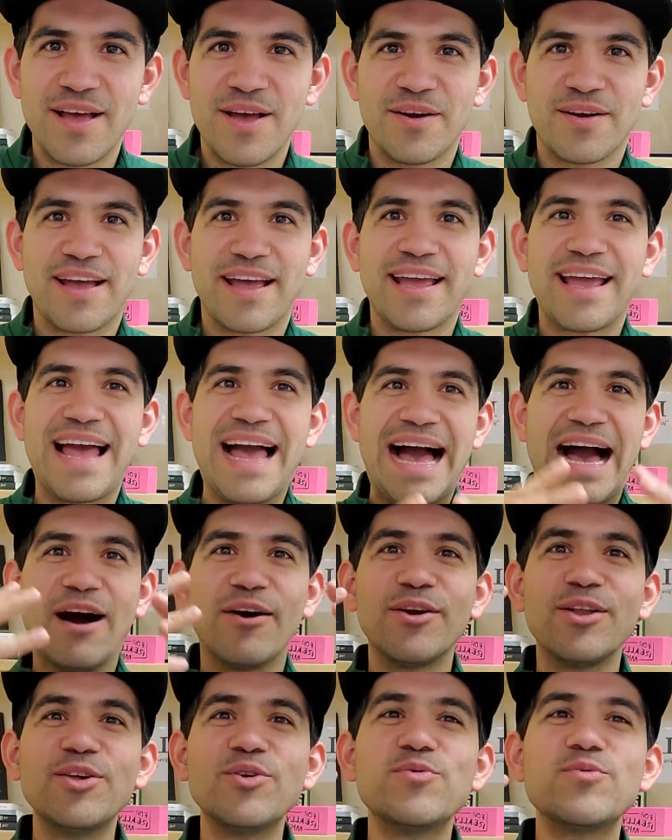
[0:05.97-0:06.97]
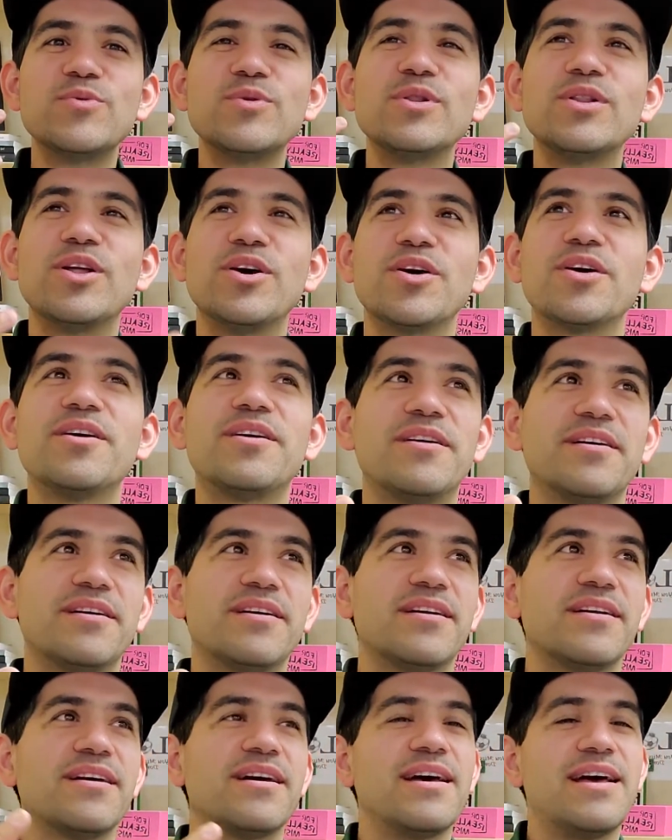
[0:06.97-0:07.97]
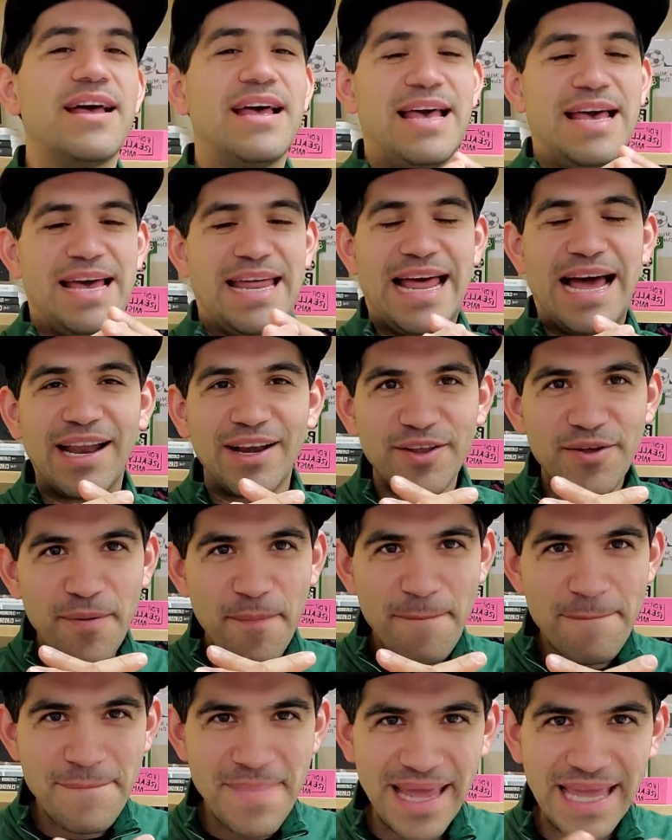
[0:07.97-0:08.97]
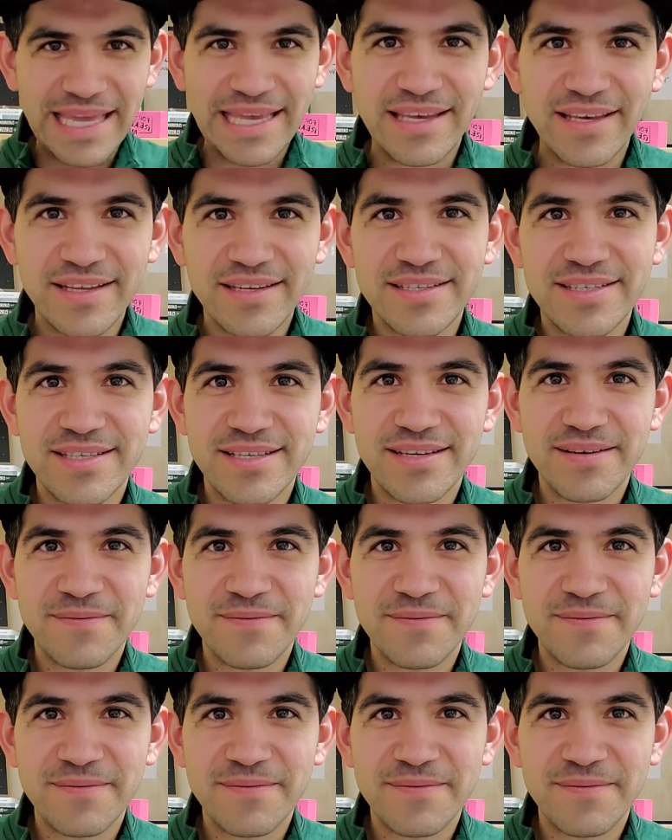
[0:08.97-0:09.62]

Okay, how do you learn and how do you make it